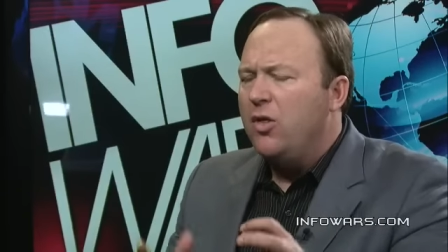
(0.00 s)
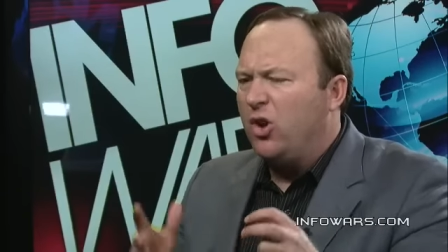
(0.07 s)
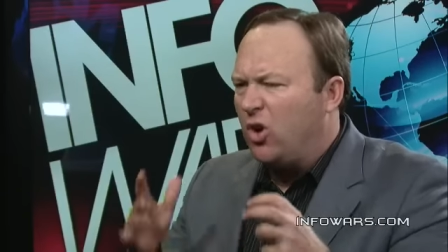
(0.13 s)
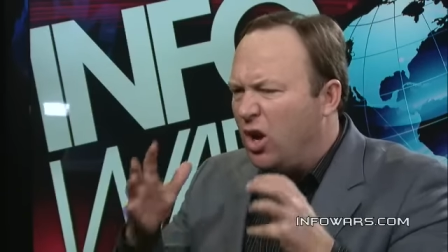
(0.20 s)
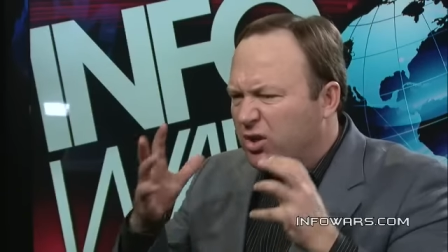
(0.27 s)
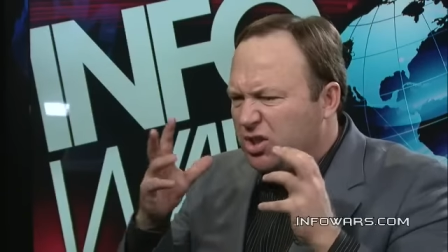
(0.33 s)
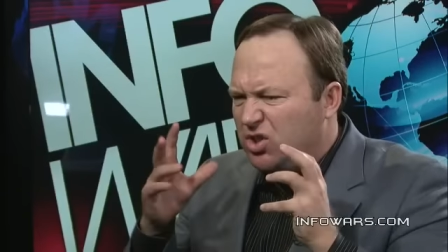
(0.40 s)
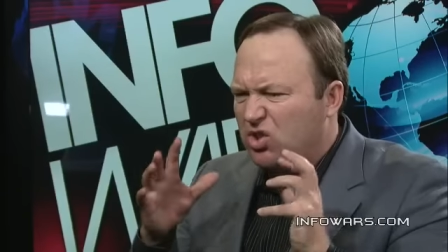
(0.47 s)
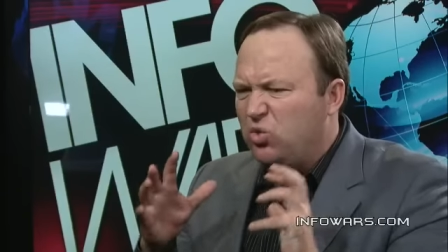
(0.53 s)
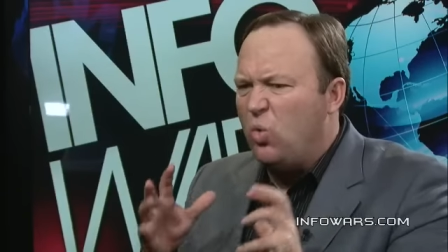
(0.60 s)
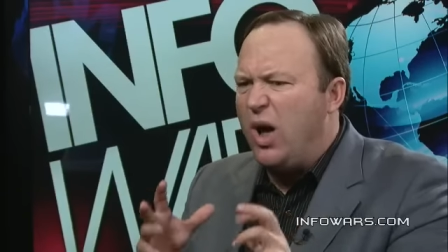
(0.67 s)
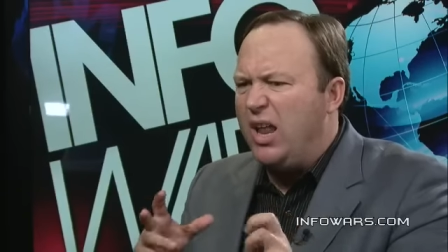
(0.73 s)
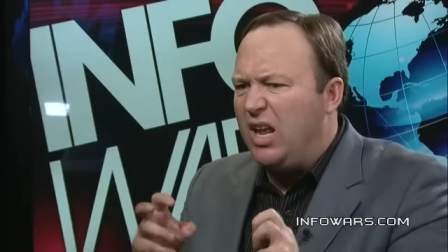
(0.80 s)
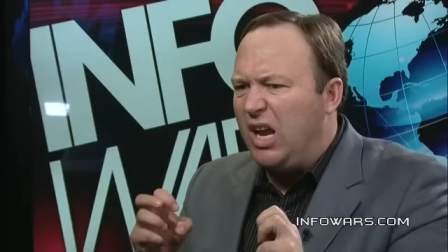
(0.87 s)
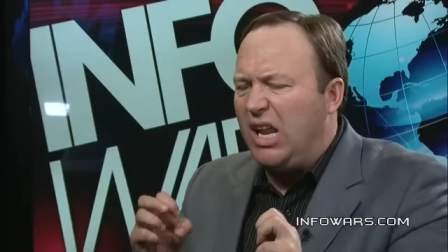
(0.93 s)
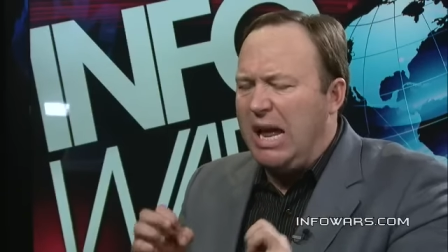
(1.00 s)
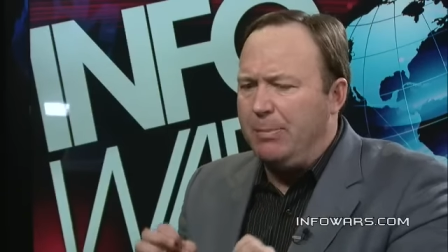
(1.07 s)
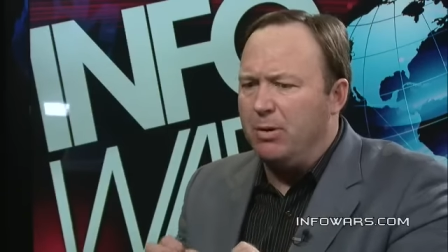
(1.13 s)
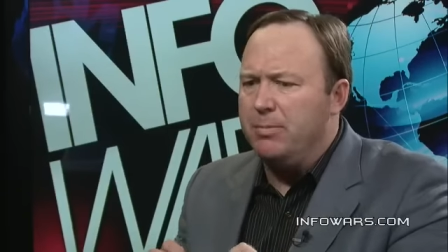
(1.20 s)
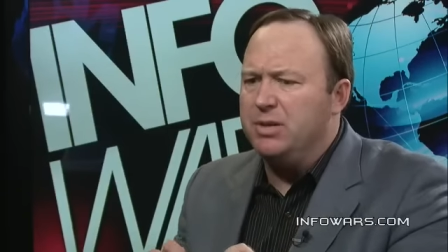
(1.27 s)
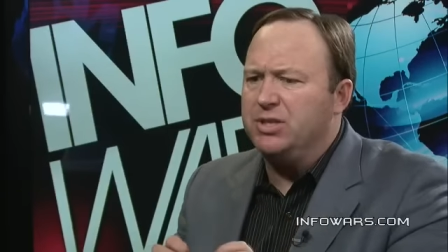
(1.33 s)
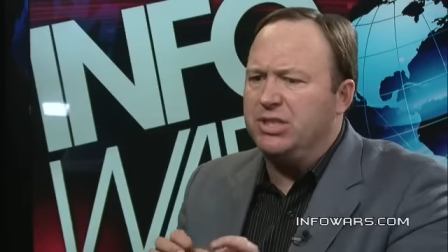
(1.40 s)
They're all sweating.
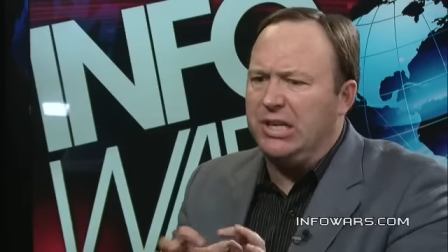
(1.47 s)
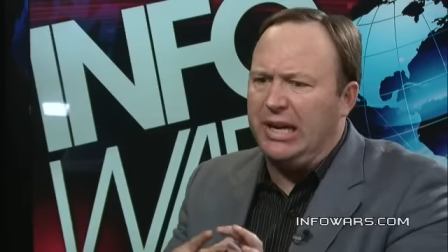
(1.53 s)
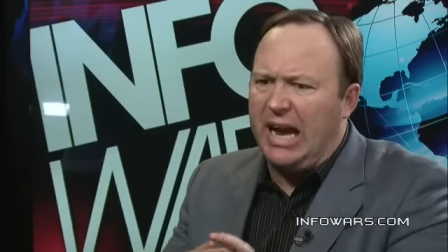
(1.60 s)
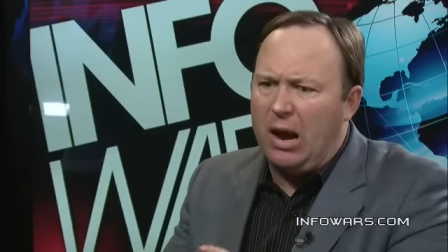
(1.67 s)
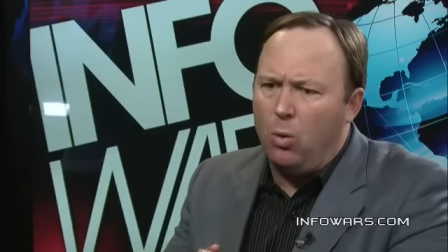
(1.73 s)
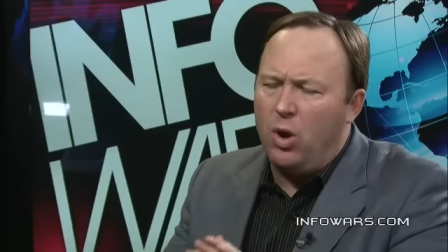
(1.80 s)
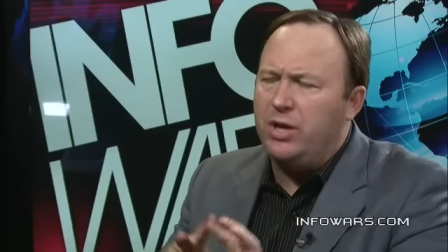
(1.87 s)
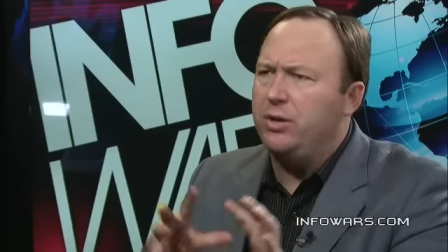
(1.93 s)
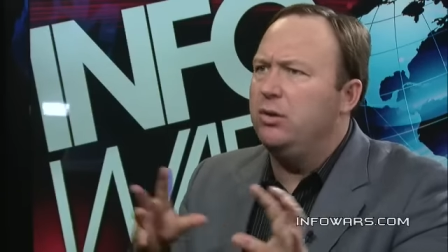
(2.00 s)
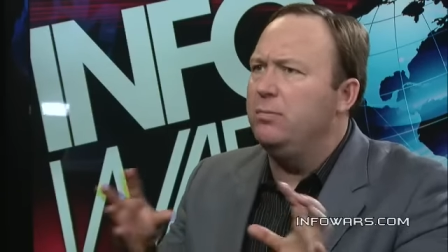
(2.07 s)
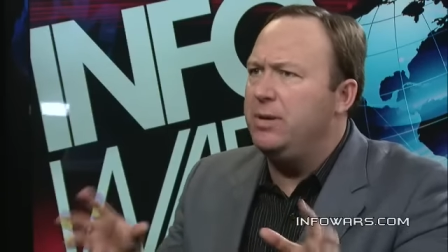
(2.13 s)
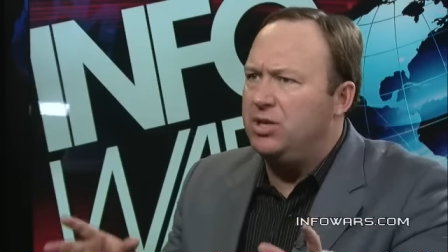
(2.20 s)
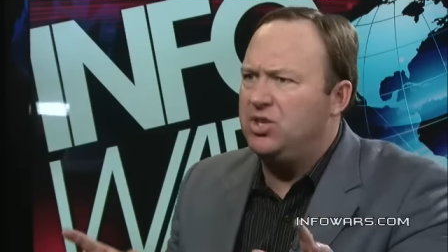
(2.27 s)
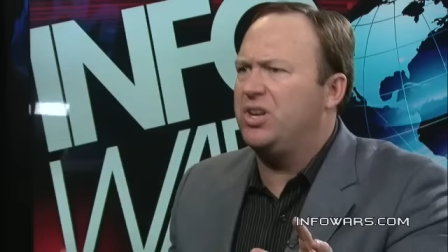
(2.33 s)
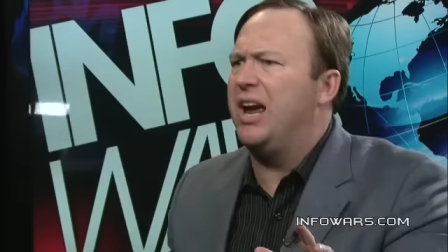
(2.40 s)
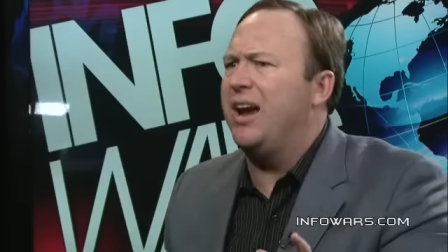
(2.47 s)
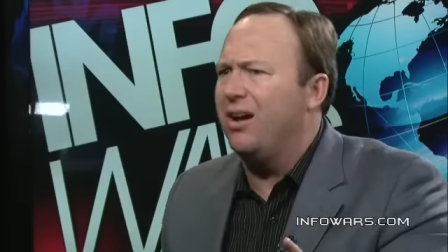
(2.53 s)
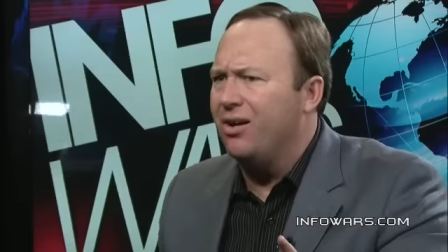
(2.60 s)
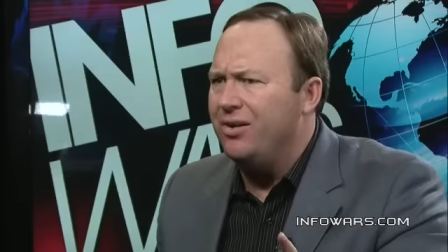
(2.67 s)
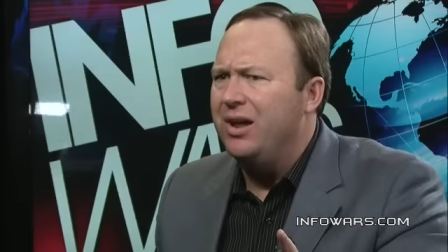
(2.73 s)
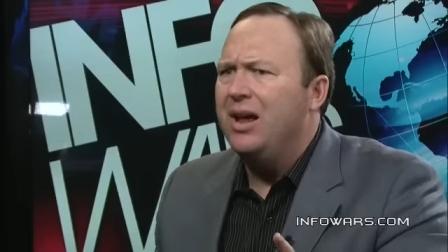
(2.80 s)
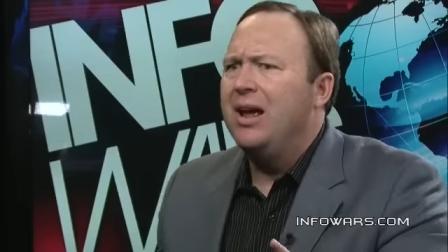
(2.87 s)
Lieberman's saying, I want you to be
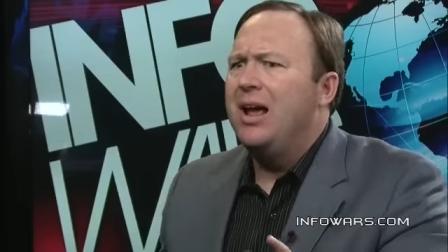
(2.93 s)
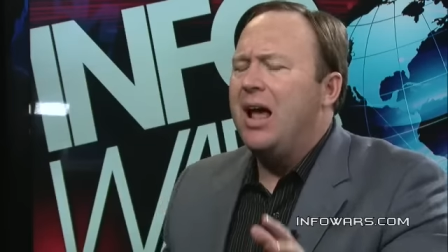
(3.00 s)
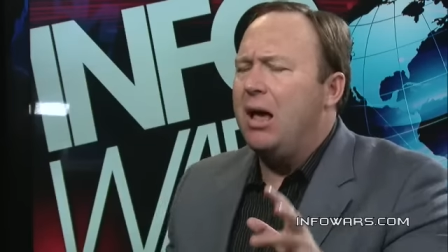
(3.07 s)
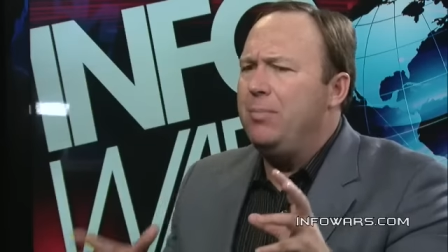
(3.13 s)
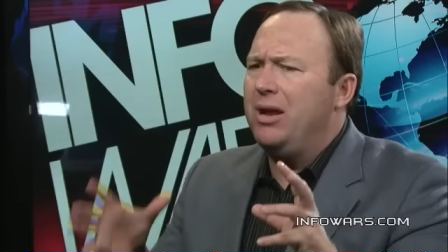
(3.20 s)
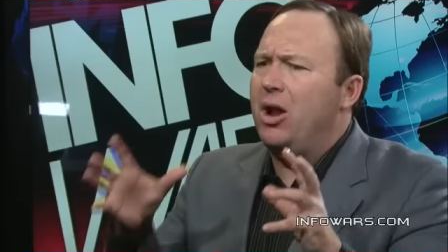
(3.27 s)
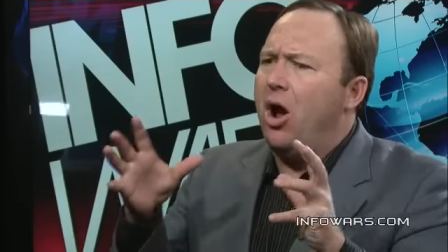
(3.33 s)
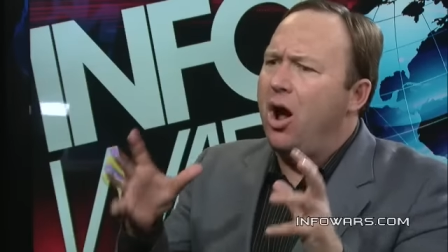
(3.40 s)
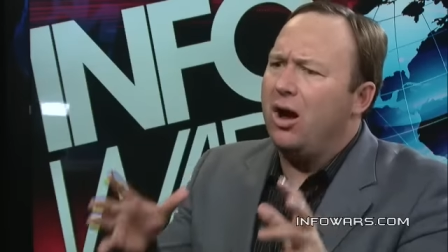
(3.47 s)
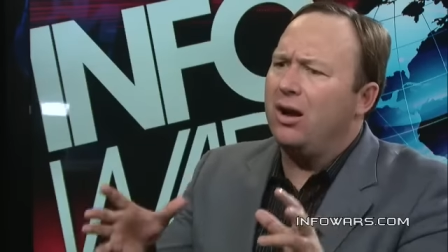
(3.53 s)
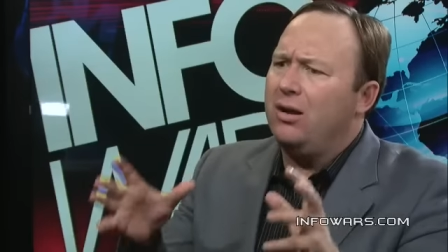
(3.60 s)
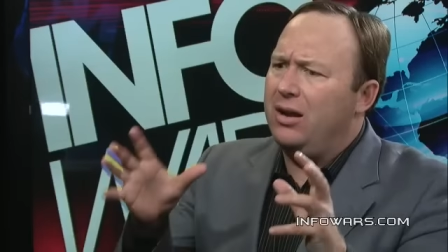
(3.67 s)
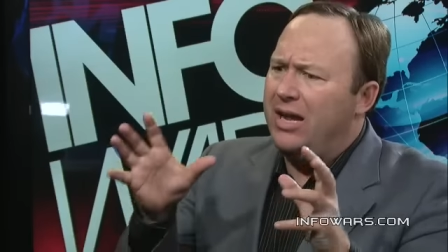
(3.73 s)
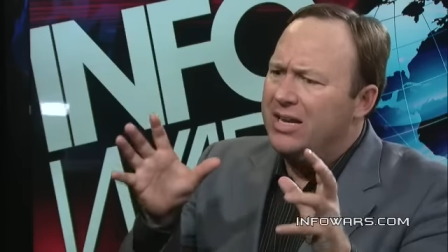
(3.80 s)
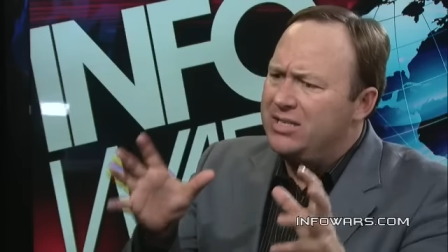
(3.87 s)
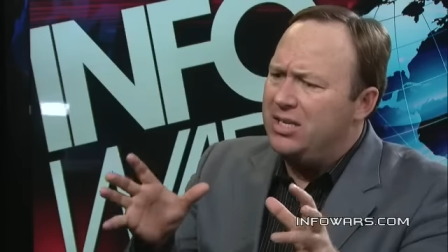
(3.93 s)
scared. I mean, aren't